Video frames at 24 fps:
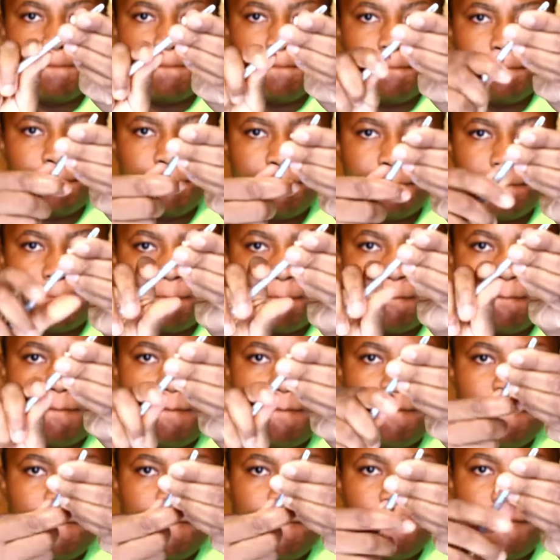brow, the lower
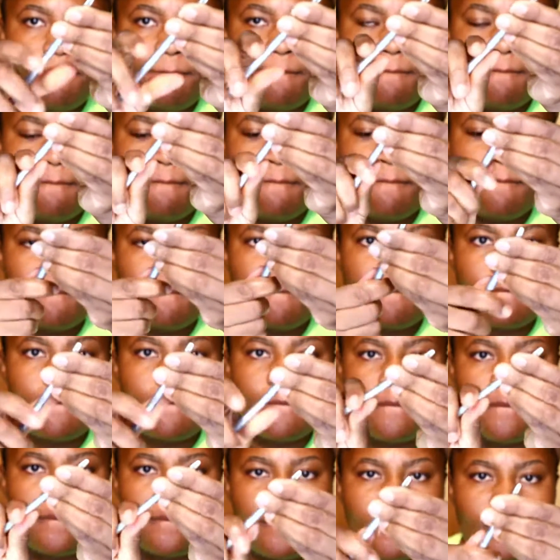part of your brow,
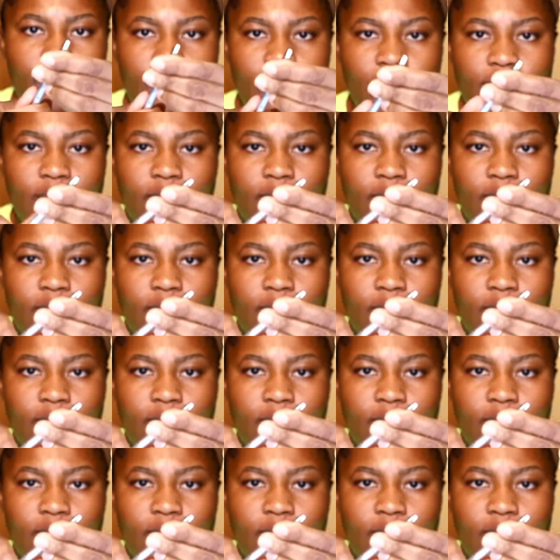and then you